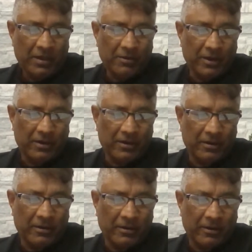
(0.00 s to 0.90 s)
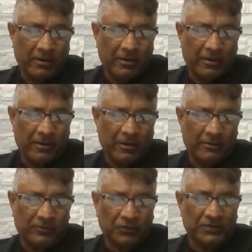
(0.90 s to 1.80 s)

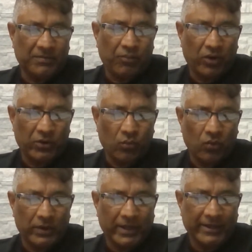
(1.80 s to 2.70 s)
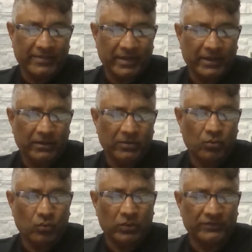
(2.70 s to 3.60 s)
13.1, I think,
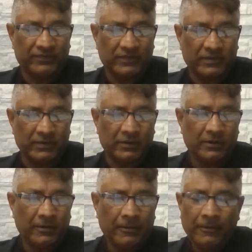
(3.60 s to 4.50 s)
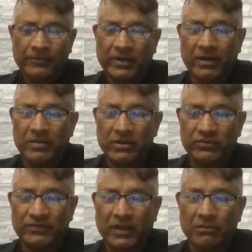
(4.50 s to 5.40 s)
was the time he
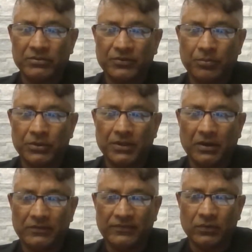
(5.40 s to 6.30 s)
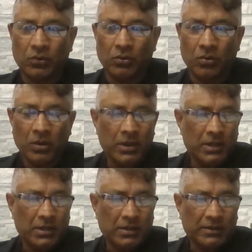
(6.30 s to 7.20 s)
was able to put down. So
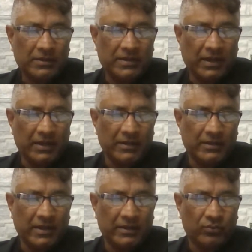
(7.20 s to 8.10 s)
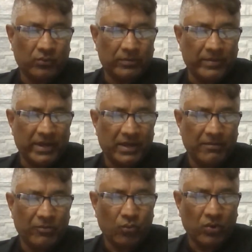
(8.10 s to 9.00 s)
that would make
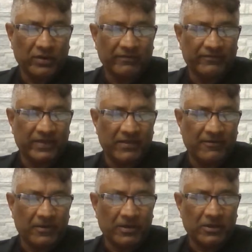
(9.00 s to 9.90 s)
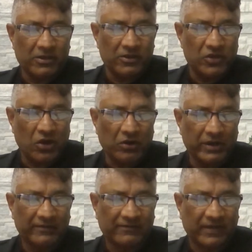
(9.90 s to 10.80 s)
him one of the
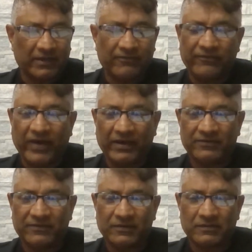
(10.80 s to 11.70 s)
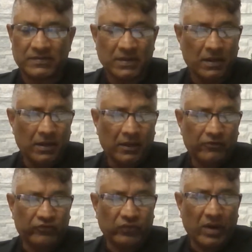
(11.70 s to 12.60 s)
youngest and fastest
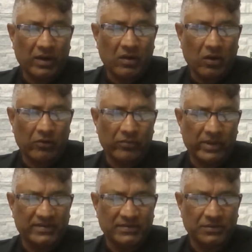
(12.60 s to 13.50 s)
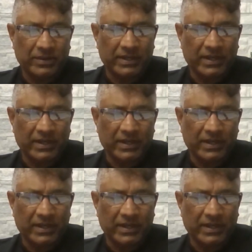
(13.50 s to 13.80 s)
drag car racer in